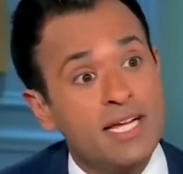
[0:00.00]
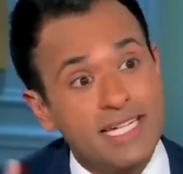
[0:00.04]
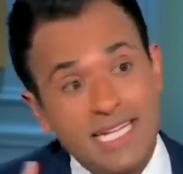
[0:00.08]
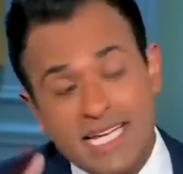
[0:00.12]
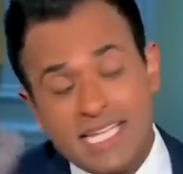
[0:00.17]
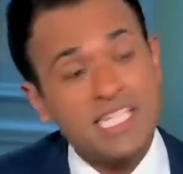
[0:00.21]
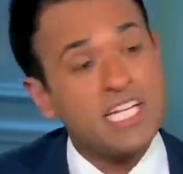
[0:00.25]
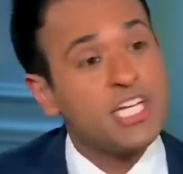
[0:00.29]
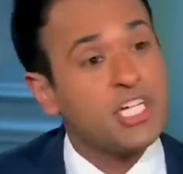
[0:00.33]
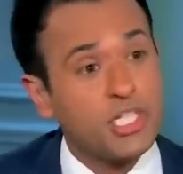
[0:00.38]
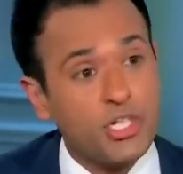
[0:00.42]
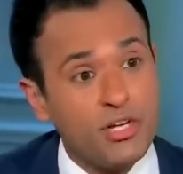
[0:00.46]

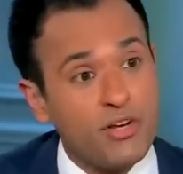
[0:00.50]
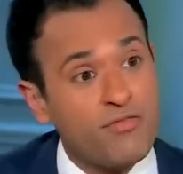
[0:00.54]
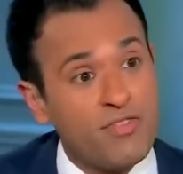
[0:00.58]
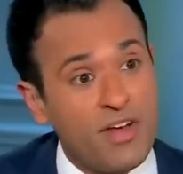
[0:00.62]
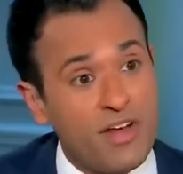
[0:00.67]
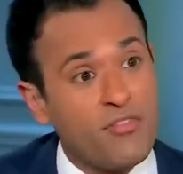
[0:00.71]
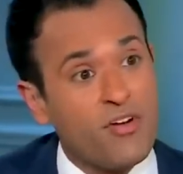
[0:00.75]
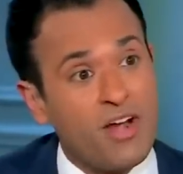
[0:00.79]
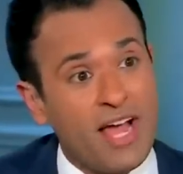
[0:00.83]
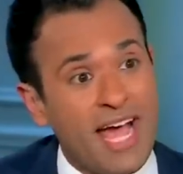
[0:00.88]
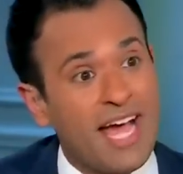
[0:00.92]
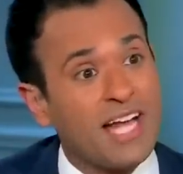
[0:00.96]
Disney should have
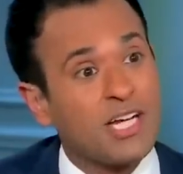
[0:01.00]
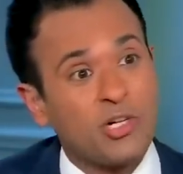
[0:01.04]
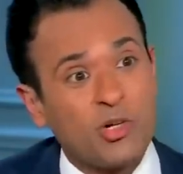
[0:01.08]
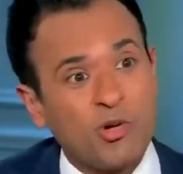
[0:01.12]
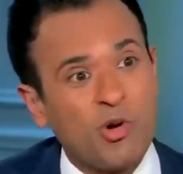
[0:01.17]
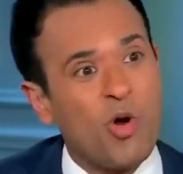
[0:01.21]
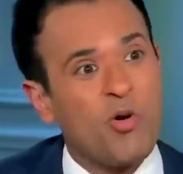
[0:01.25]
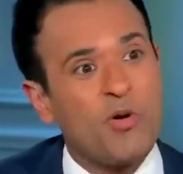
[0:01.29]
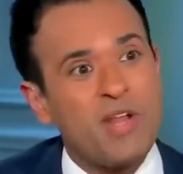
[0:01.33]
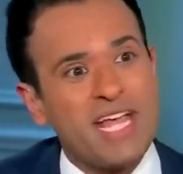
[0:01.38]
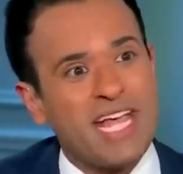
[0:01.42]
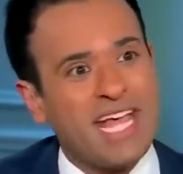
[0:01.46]
never had
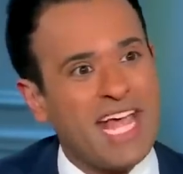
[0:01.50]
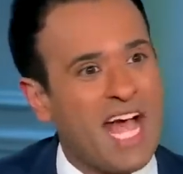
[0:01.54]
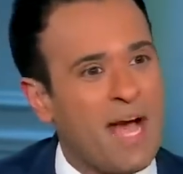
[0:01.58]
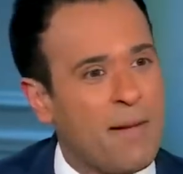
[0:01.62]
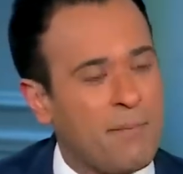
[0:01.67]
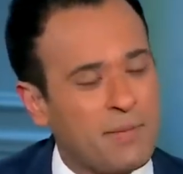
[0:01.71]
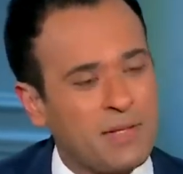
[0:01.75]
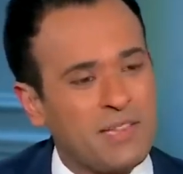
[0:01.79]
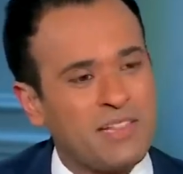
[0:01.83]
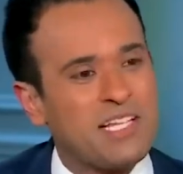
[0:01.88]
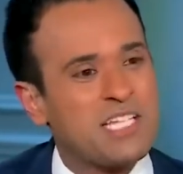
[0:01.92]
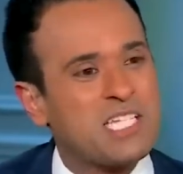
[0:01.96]
crony
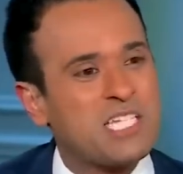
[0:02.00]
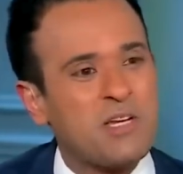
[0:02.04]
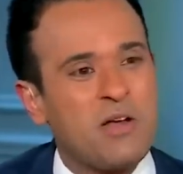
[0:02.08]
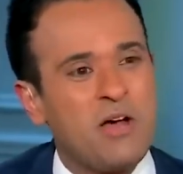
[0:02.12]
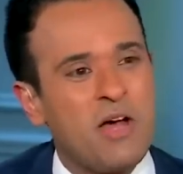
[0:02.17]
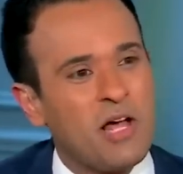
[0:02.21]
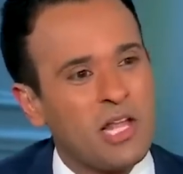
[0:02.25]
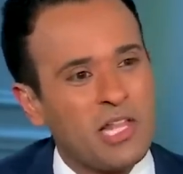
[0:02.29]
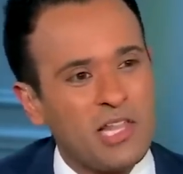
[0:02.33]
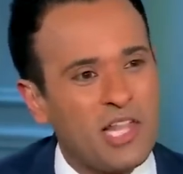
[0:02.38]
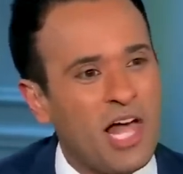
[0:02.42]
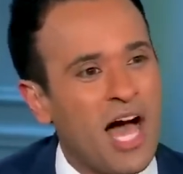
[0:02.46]
capitalist
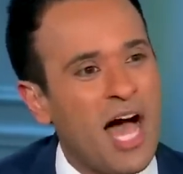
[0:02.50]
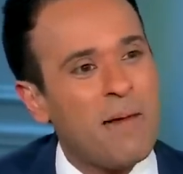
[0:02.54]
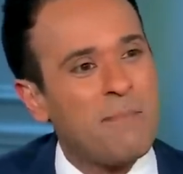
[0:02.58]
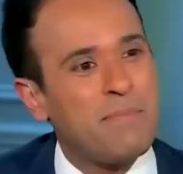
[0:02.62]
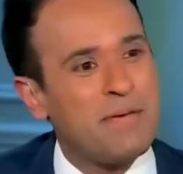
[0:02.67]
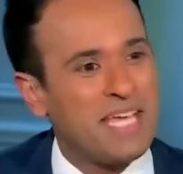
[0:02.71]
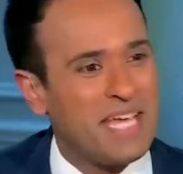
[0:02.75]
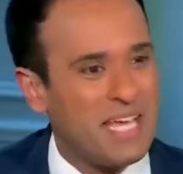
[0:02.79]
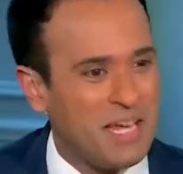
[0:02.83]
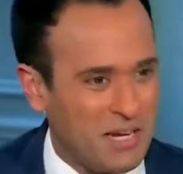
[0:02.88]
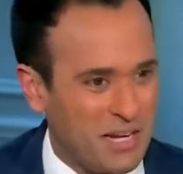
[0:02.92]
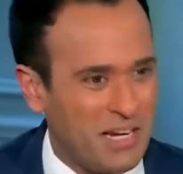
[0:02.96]

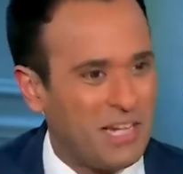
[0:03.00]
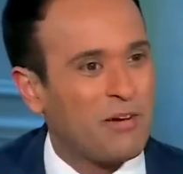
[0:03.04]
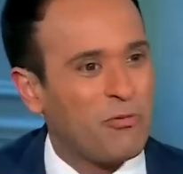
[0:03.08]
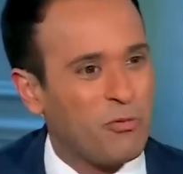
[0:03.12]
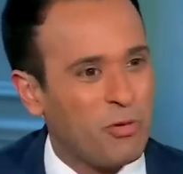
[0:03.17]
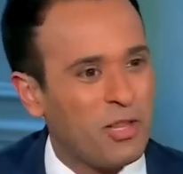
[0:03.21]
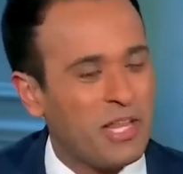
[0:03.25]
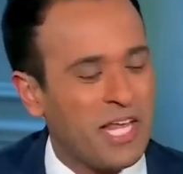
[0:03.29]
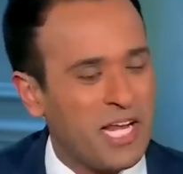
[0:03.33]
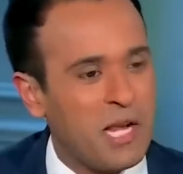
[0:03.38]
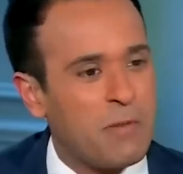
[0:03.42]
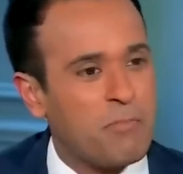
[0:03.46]
lobbying
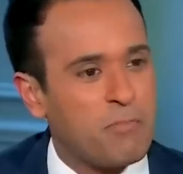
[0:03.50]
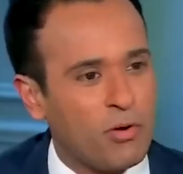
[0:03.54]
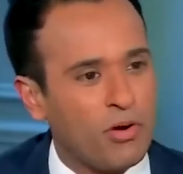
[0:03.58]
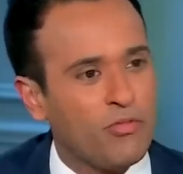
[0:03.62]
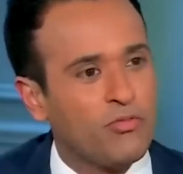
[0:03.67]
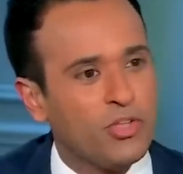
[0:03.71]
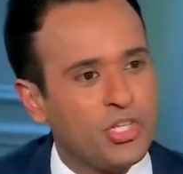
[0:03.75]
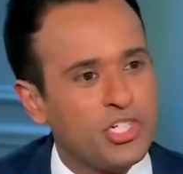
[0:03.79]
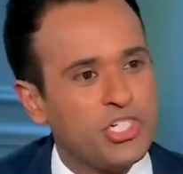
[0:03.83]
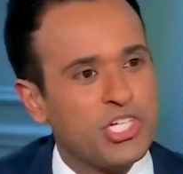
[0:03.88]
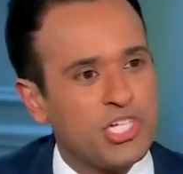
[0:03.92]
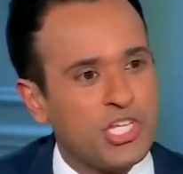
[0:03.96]
related
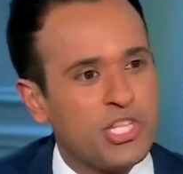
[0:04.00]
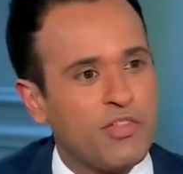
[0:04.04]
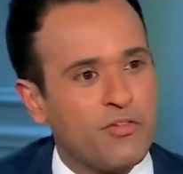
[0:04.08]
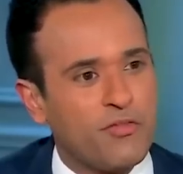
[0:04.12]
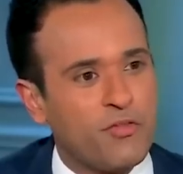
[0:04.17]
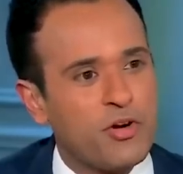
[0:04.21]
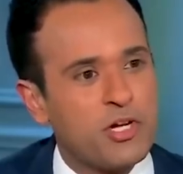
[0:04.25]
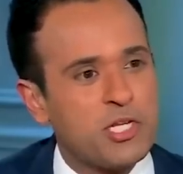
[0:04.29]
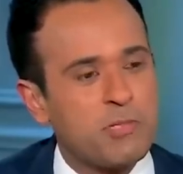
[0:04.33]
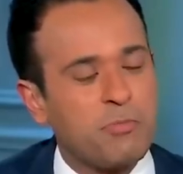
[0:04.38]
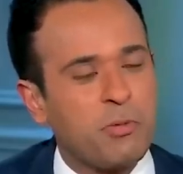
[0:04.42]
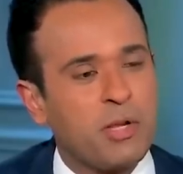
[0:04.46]
privileges in the
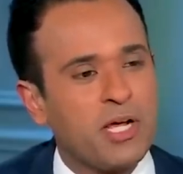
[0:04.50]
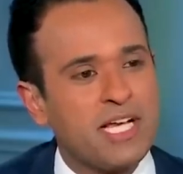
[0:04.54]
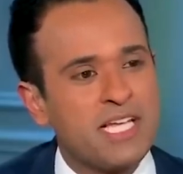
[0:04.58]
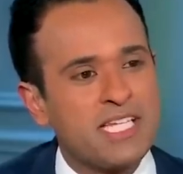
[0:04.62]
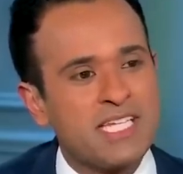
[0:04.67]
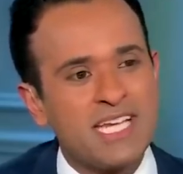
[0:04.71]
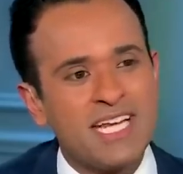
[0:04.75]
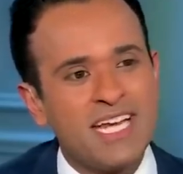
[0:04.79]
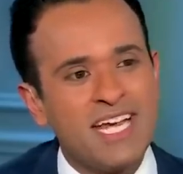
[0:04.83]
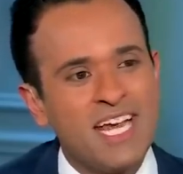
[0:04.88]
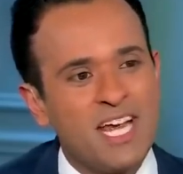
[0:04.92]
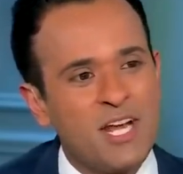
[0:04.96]
first
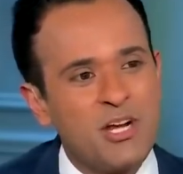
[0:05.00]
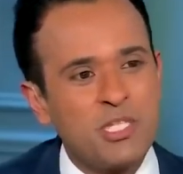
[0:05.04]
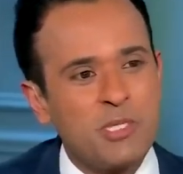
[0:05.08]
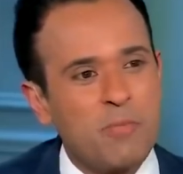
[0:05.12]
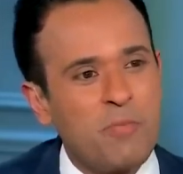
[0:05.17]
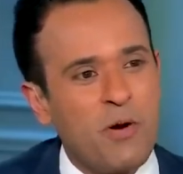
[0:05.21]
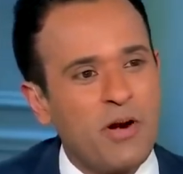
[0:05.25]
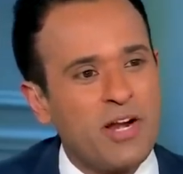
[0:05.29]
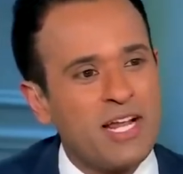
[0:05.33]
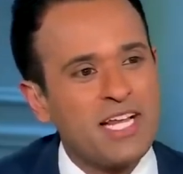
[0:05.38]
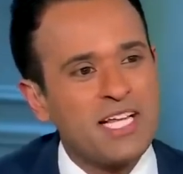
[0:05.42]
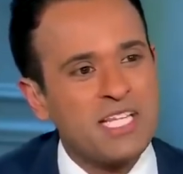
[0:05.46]
place. Here's
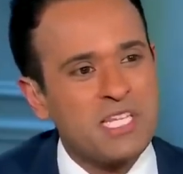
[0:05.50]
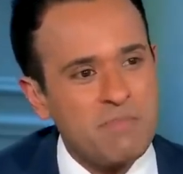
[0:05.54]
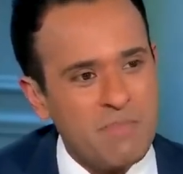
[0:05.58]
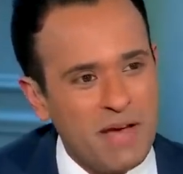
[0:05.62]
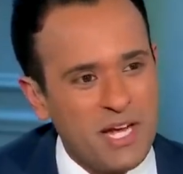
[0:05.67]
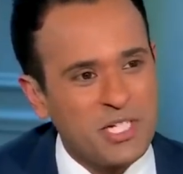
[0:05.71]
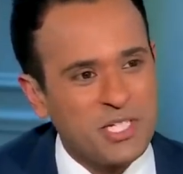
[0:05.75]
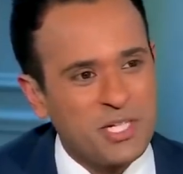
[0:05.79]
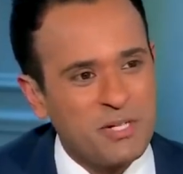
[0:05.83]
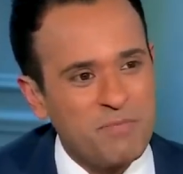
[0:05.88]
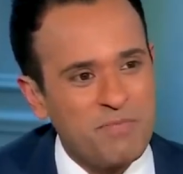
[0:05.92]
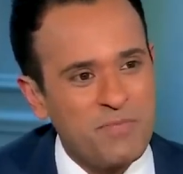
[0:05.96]
the part he doesn't
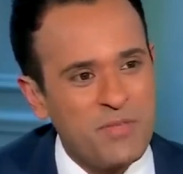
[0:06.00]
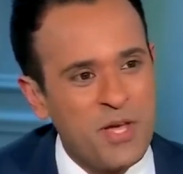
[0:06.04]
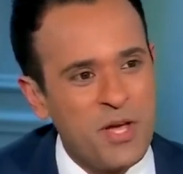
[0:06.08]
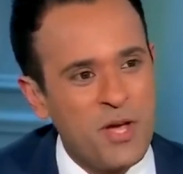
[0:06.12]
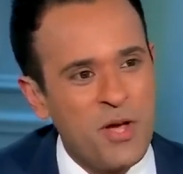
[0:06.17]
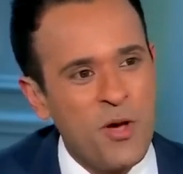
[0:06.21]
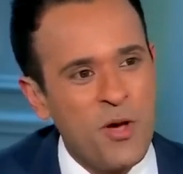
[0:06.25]
mention.